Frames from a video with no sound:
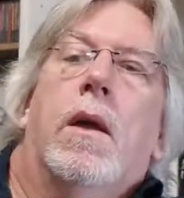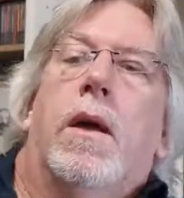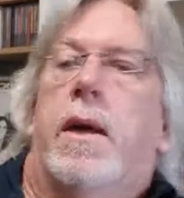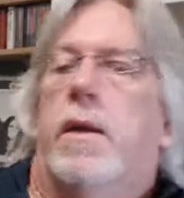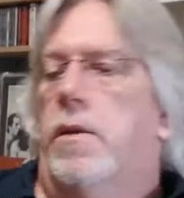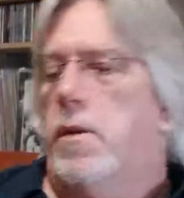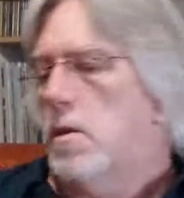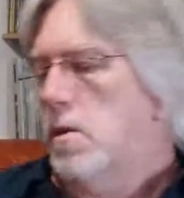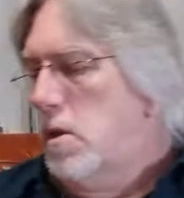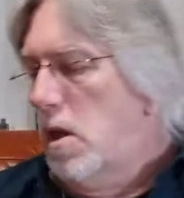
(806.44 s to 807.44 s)
And I think
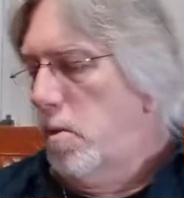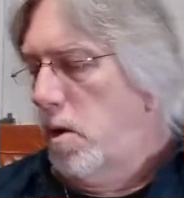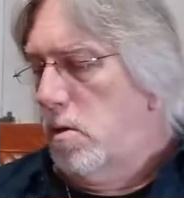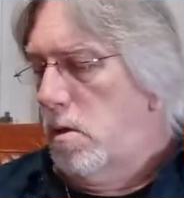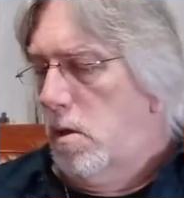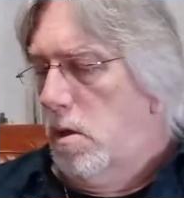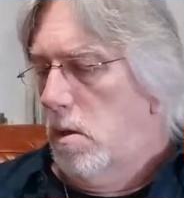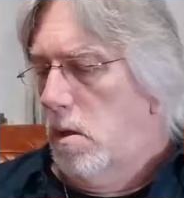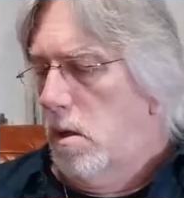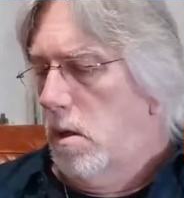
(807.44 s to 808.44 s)
this came out
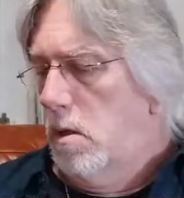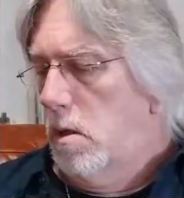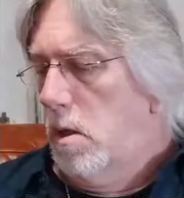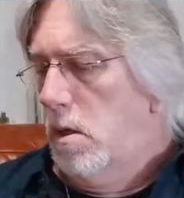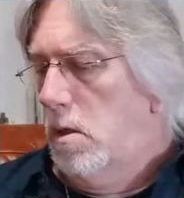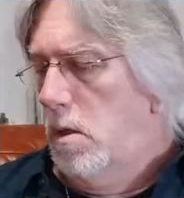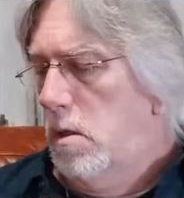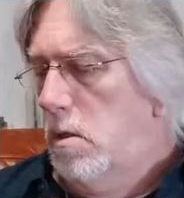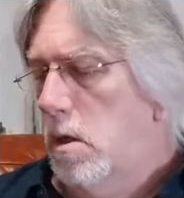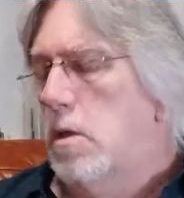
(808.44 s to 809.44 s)
in the
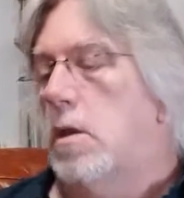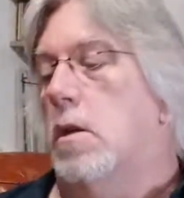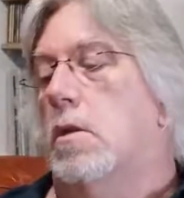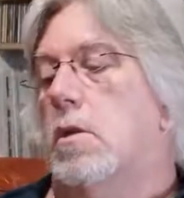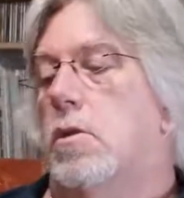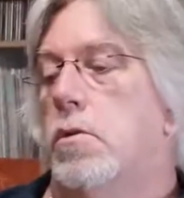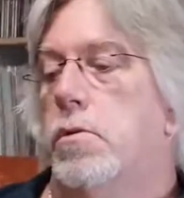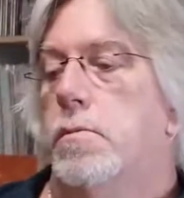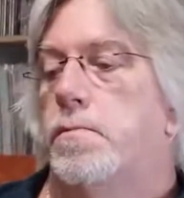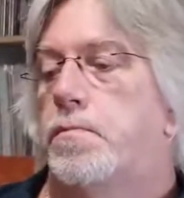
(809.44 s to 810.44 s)
90s,
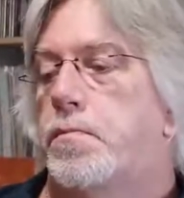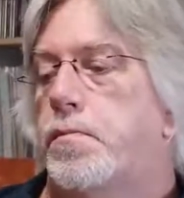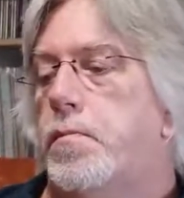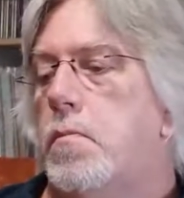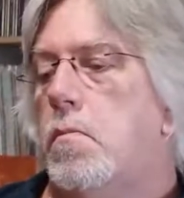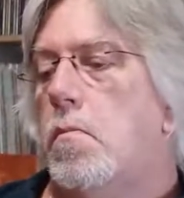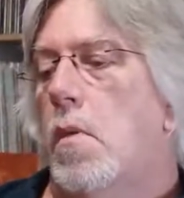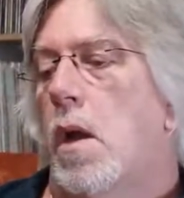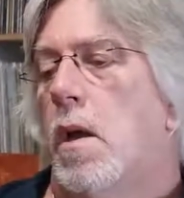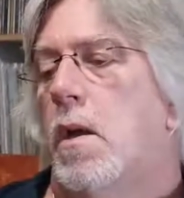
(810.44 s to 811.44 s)
1992.
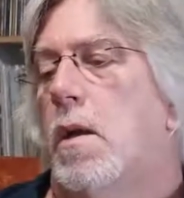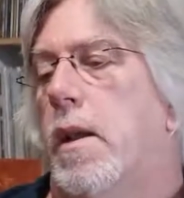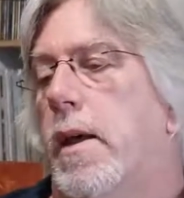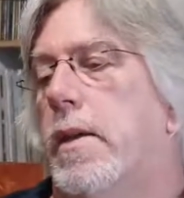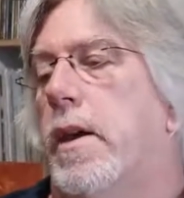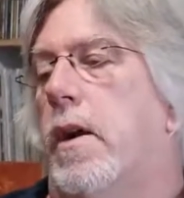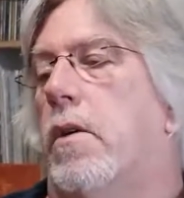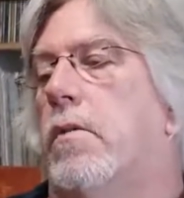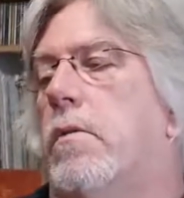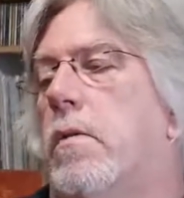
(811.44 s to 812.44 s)
Lay
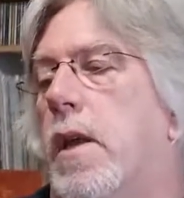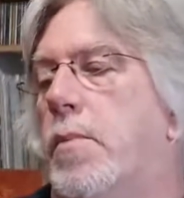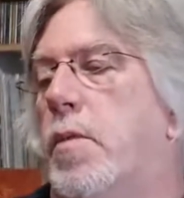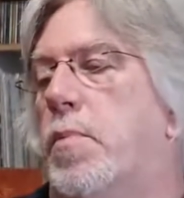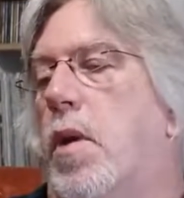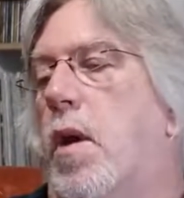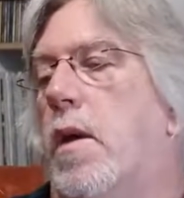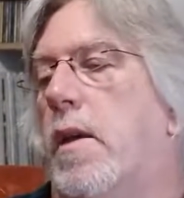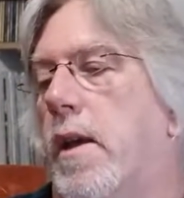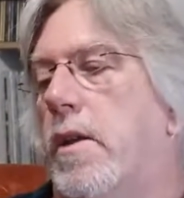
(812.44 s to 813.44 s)
Down, Lemon
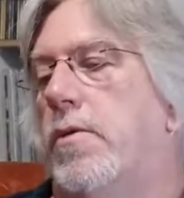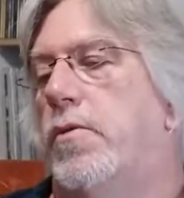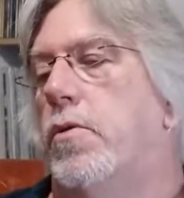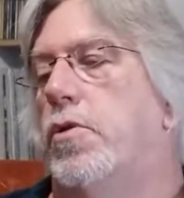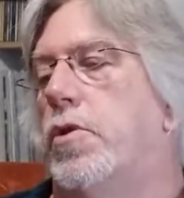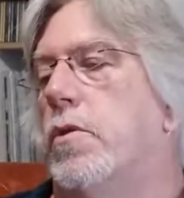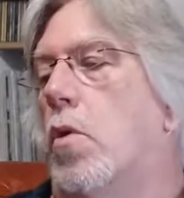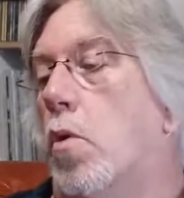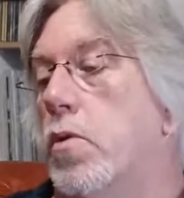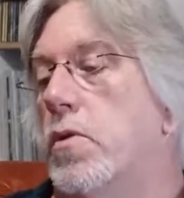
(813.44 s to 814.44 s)
Pie, Lady Fuchsia,
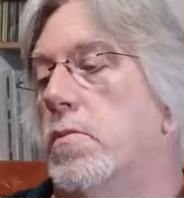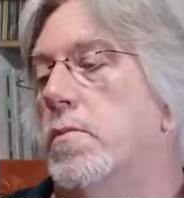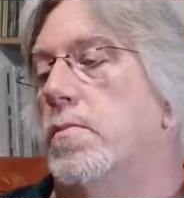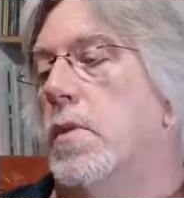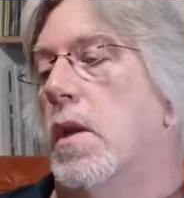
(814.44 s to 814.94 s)
Autumn,